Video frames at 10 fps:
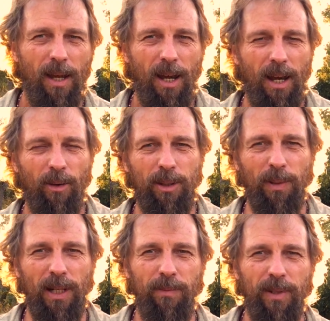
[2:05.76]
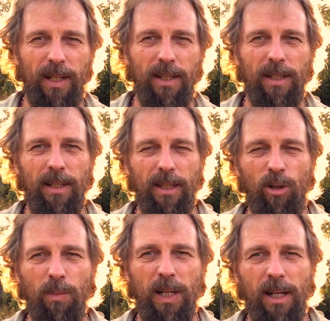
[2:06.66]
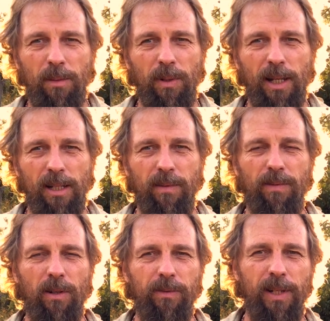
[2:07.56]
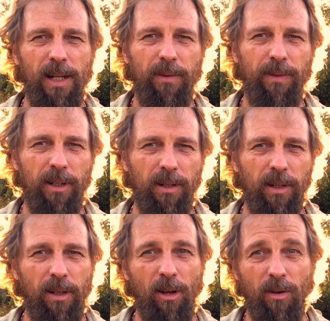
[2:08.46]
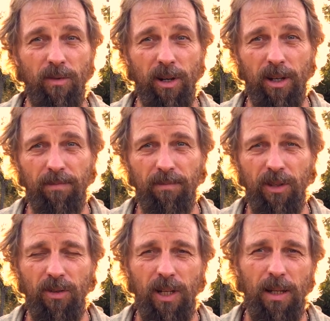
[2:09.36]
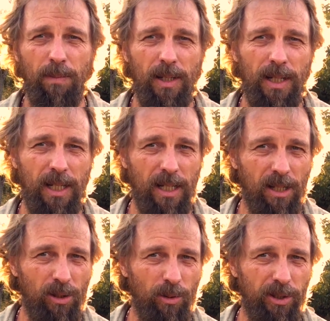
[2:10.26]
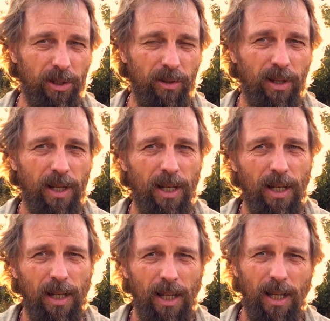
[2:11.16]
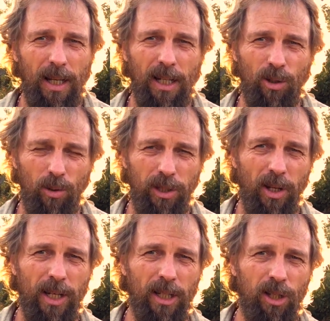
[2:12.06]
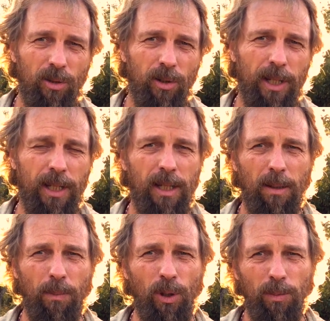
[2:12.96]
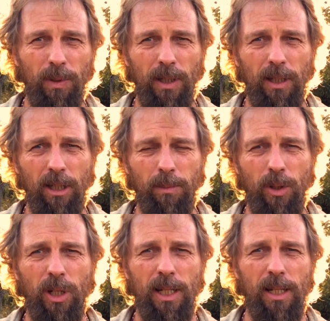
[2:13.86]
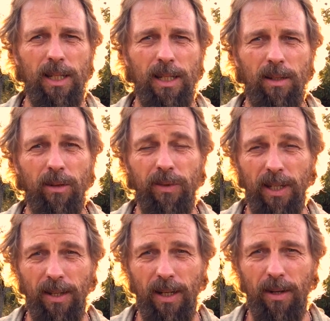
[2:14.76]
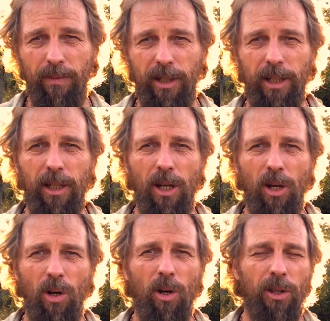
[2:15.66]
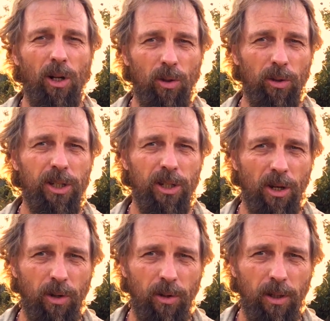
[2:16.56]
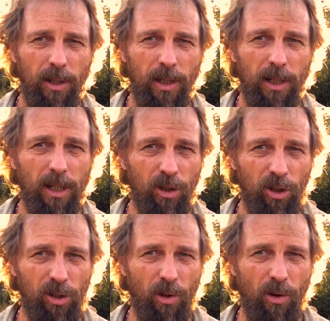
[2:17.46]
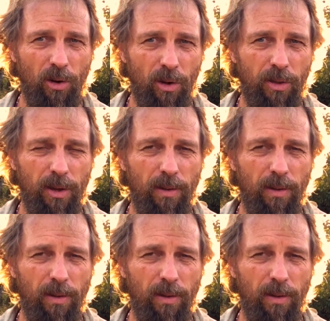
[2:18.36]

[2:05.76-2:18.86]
Now it's believed that the human animal has evolved in Africa over 3 million years or so. And it's also understood that Bushman communities of southern Africa are the oldest known cultures on Earth.